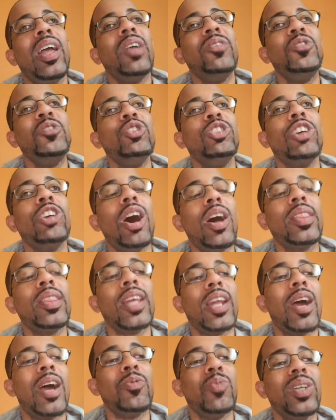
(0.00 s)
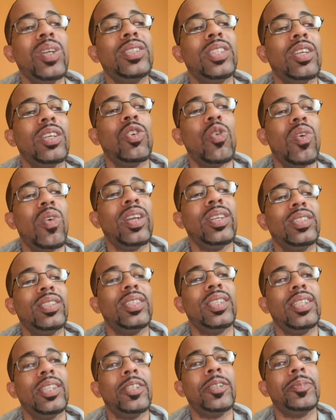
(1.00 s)
If you thought that I wasn't going
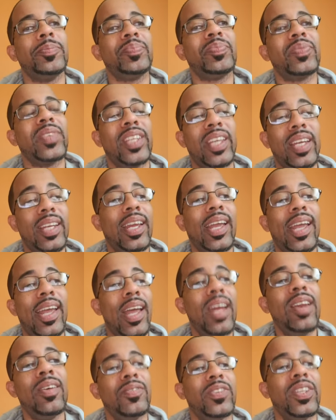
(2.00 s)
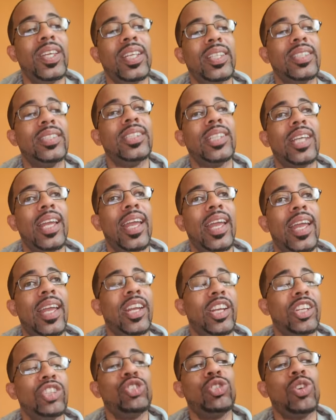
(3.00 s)
to get ahead of this
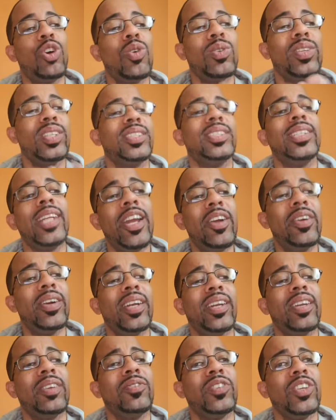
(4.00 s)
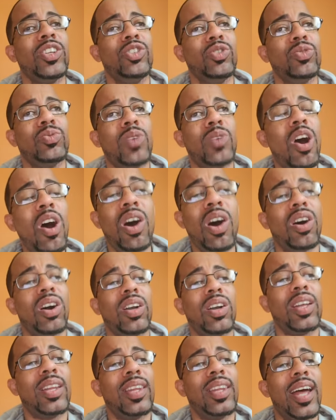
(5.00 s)
and control this narrative, you're
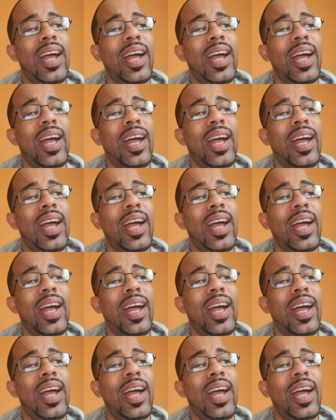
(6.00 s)
wrong.